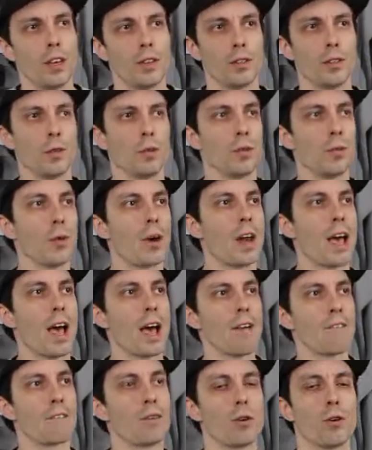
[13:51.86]
you, you want to
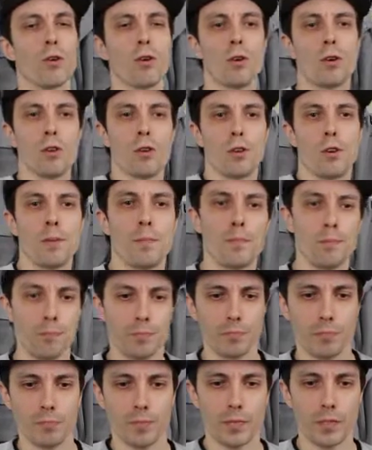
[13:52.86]
have your,
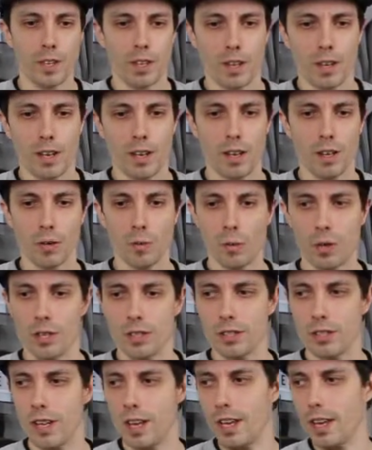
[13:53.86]
how do you want
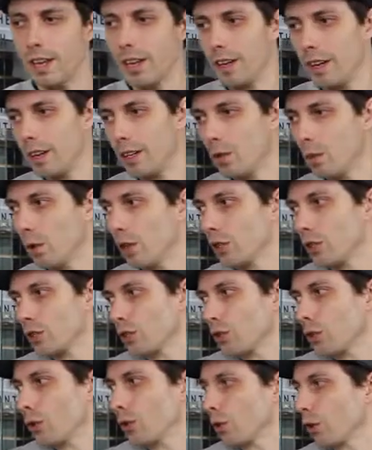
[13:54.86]
to say, uh, you want to
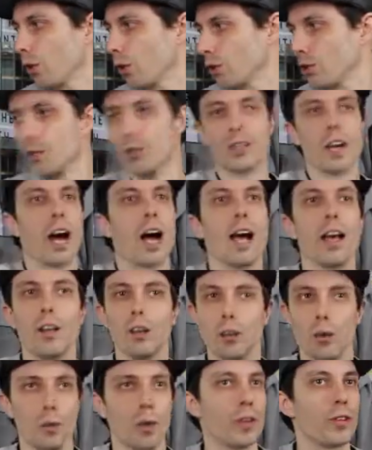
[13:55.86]
show your
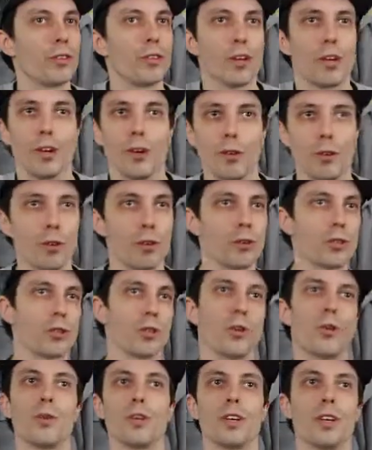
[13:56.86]
style with it, or
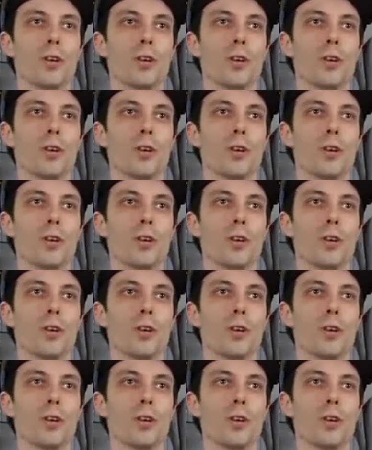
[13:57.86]
show, yeah.